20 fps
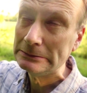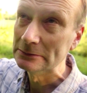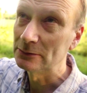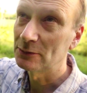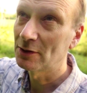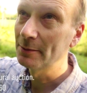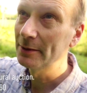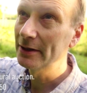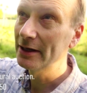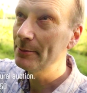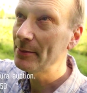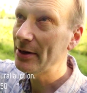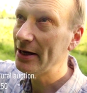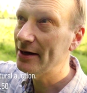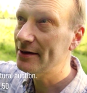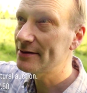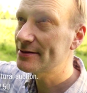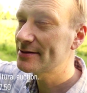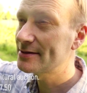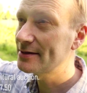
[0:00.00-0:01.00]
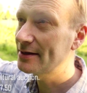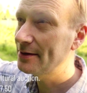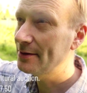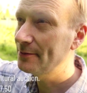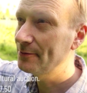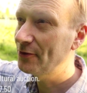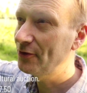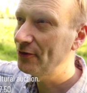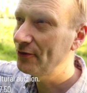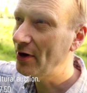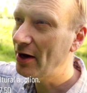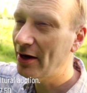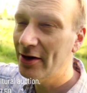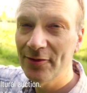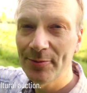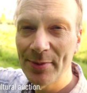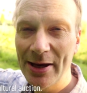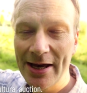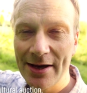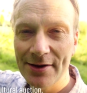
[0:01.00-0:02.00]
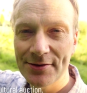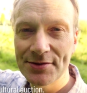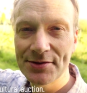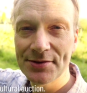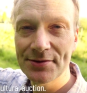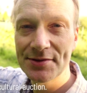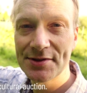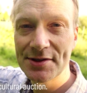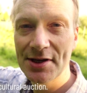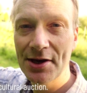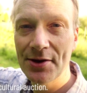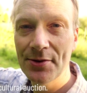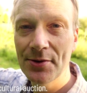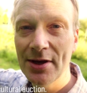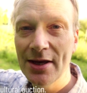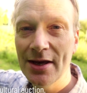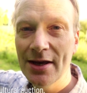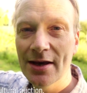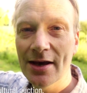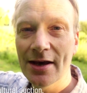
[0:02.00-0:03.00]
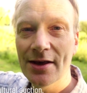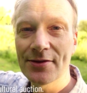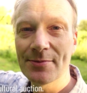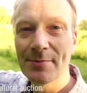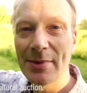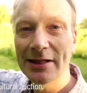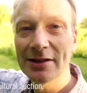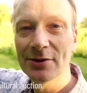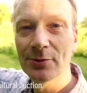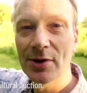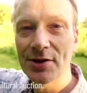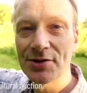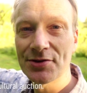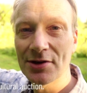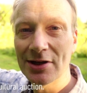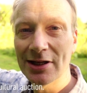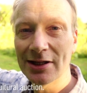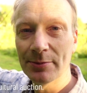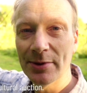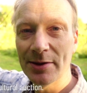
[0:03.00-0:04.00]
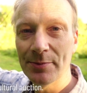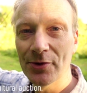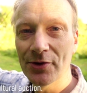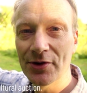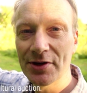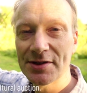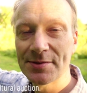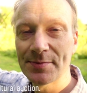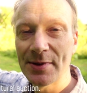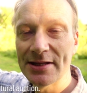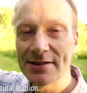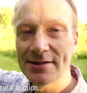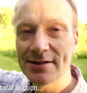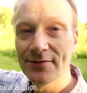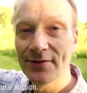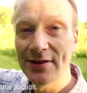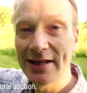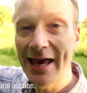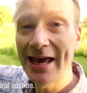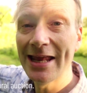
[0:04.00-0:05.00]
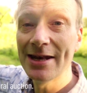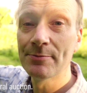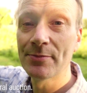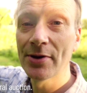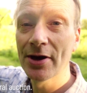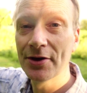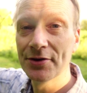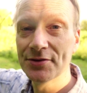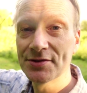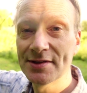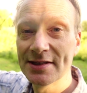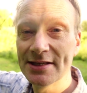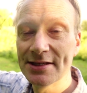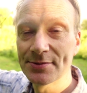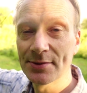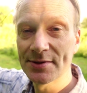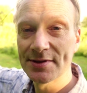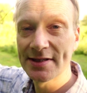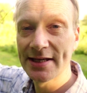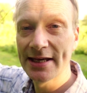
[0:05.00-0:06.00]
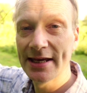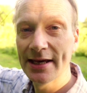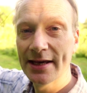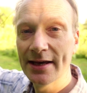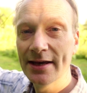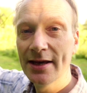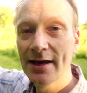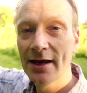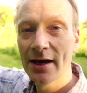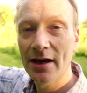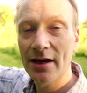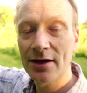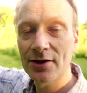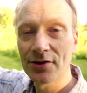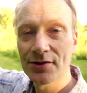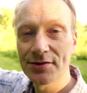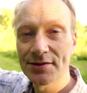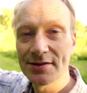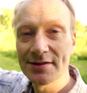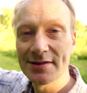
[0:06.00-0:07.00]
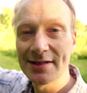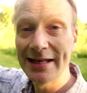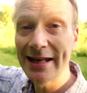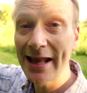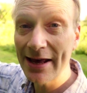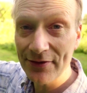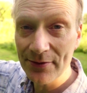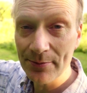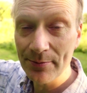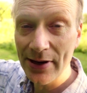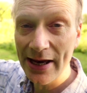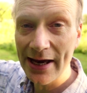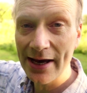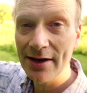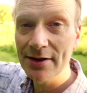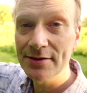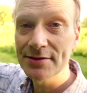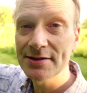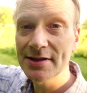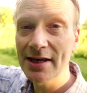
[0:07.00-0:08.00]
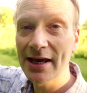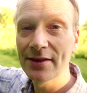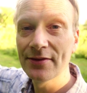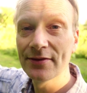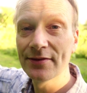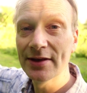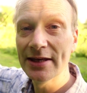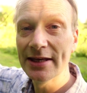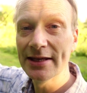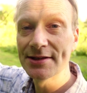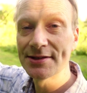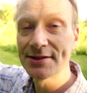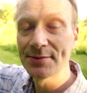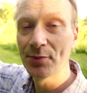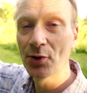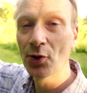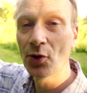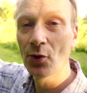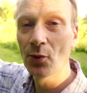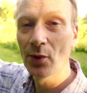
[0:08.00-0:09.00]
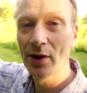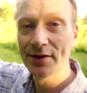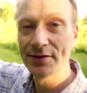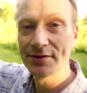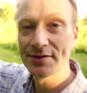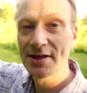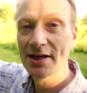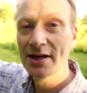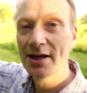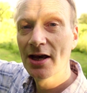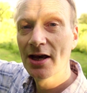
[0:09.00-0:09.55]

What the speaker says: probably about £5 or so. The metal ones are a little bit more expensive. The end posts, these ones here, cost us £11, and the support ones